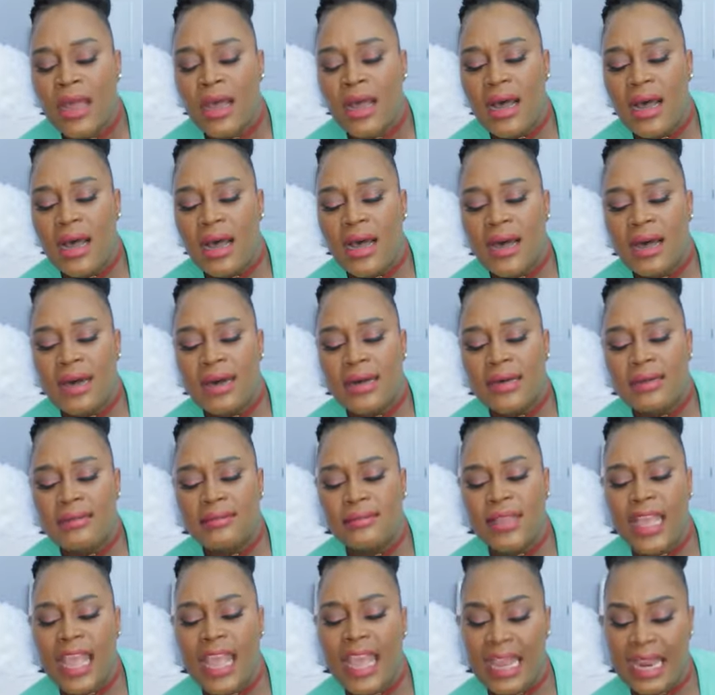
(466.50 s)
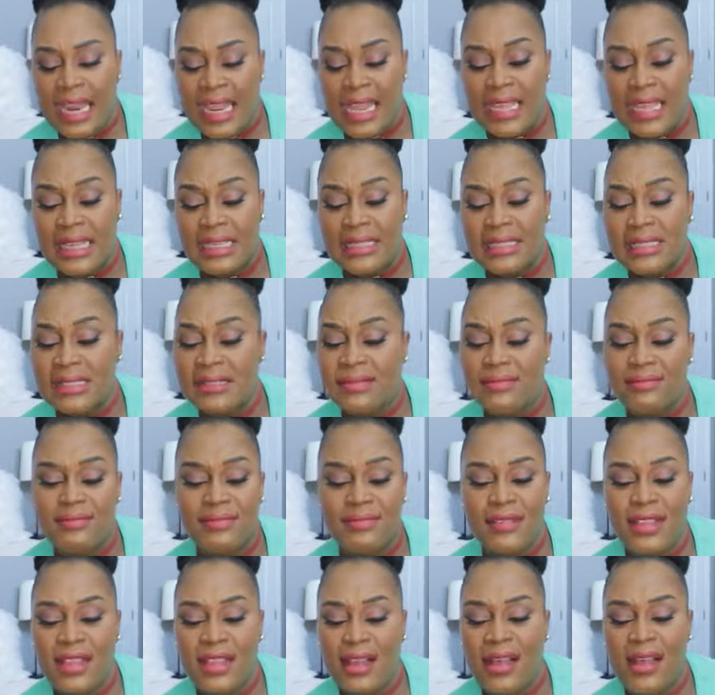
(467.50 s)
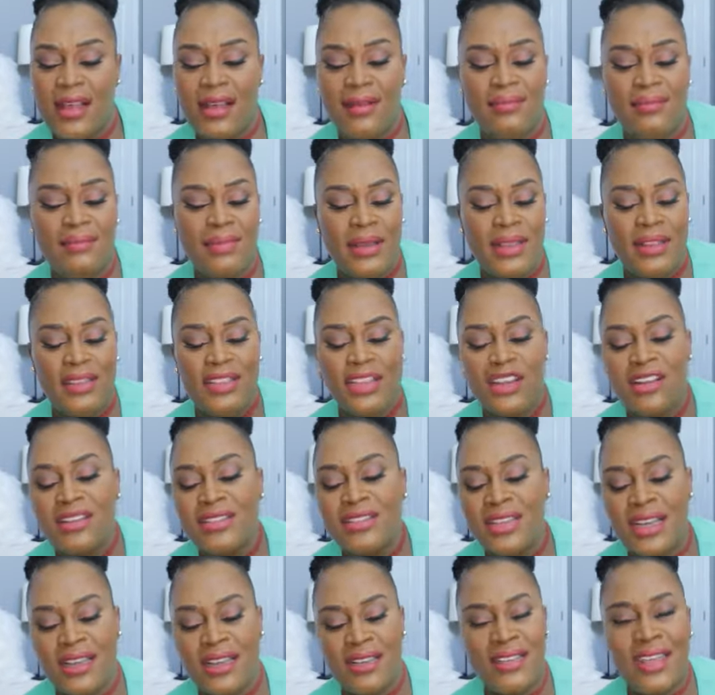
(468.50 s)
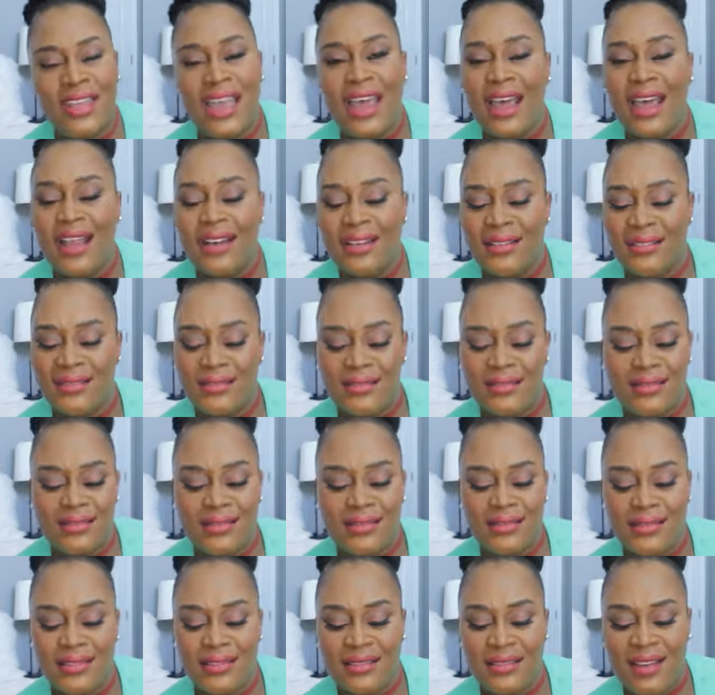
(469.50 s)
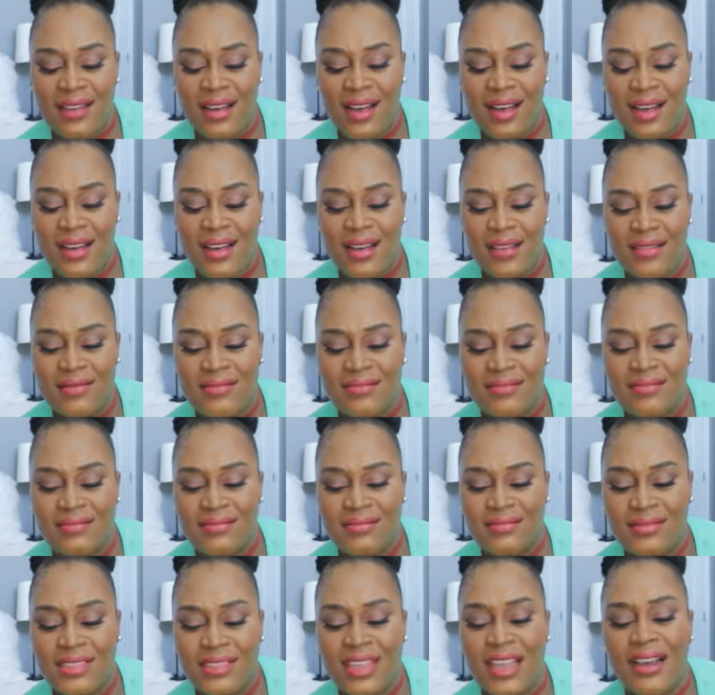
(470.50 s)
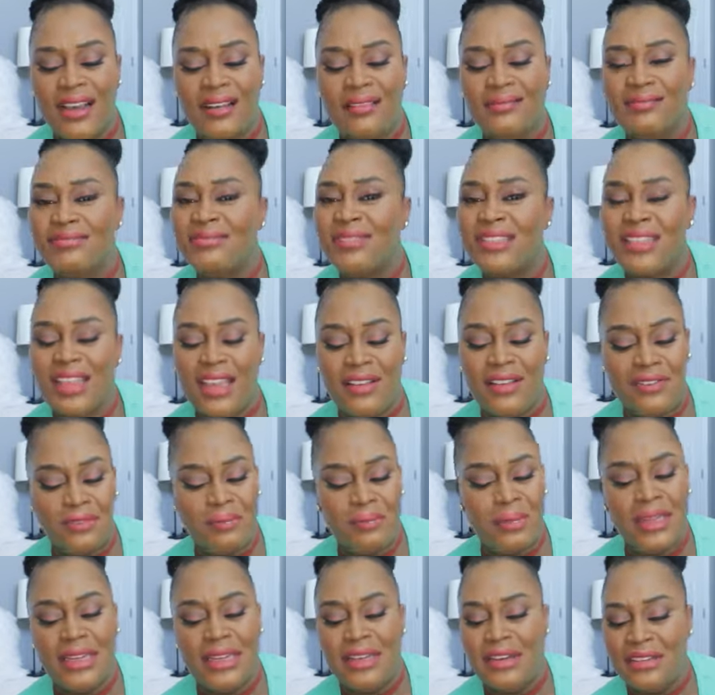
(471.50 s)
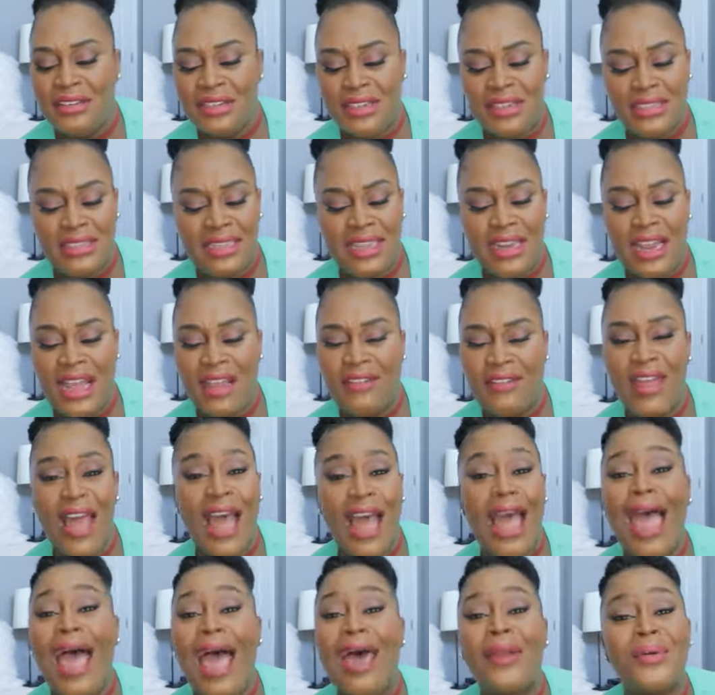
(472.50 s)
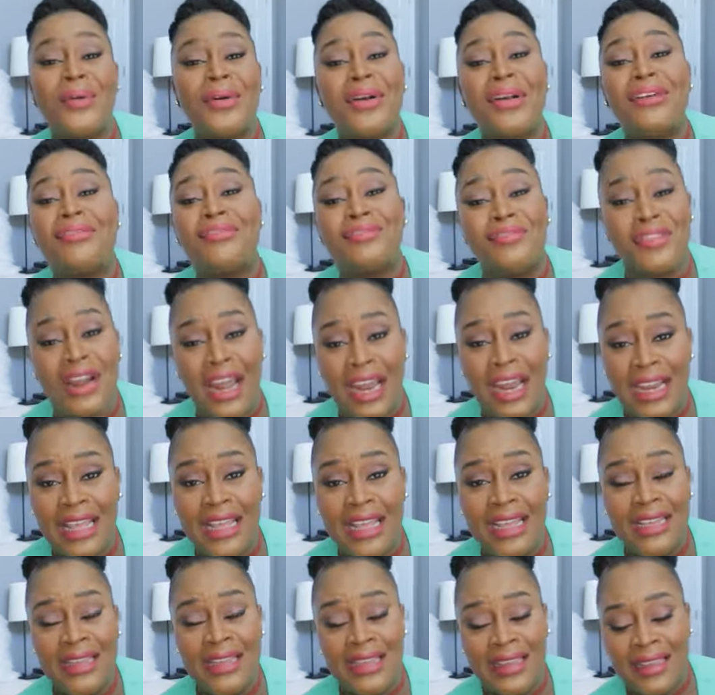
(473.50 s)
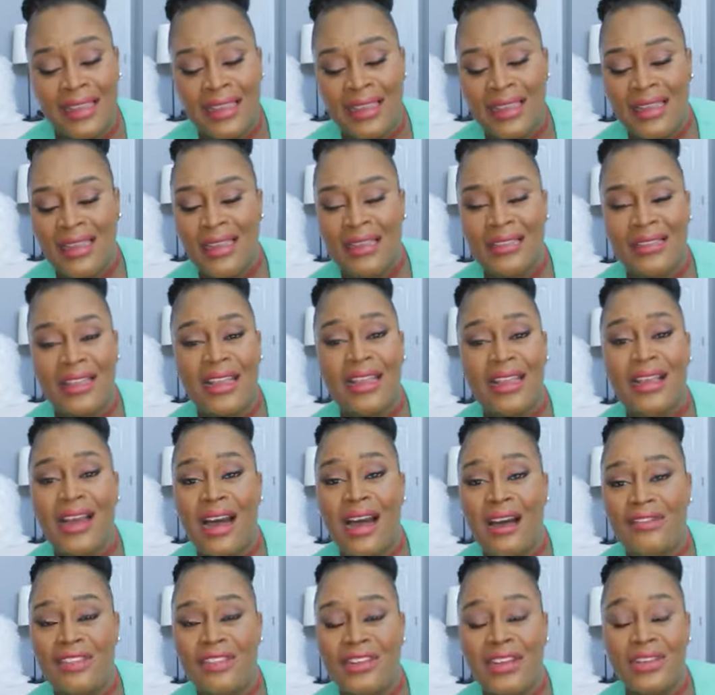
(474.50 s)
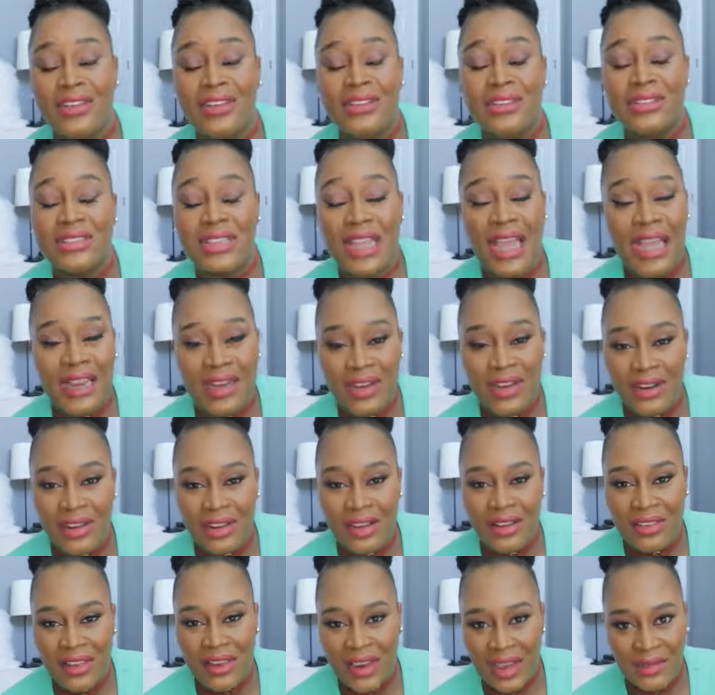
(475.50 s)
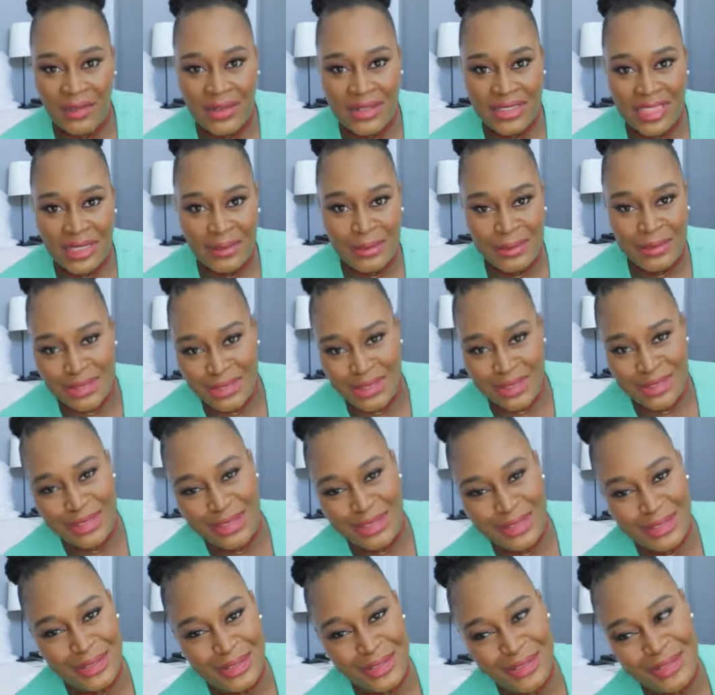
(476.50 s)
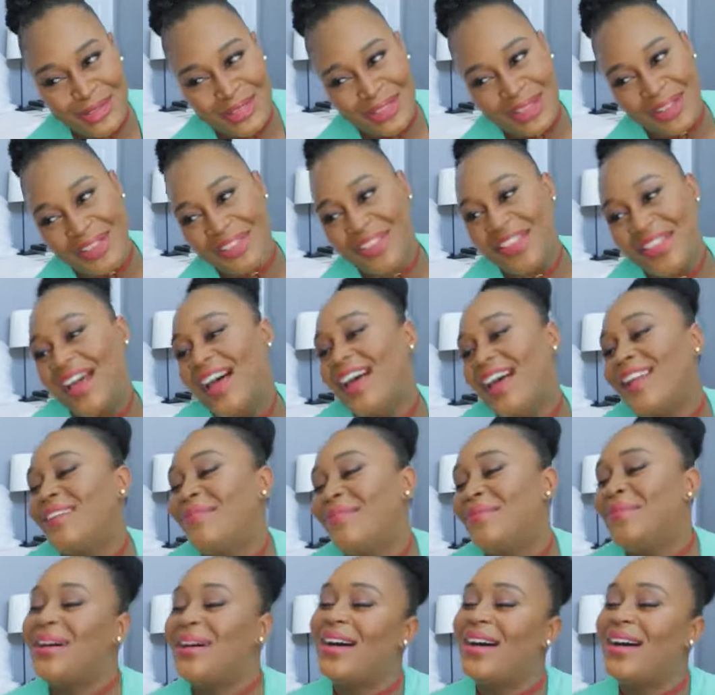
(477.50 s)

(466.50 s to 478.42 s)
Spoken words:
Headaches. Been there, done that. Yeah, been there, done that. I had one on Friday. Thank God for the little Tylenol that I was able to use on that.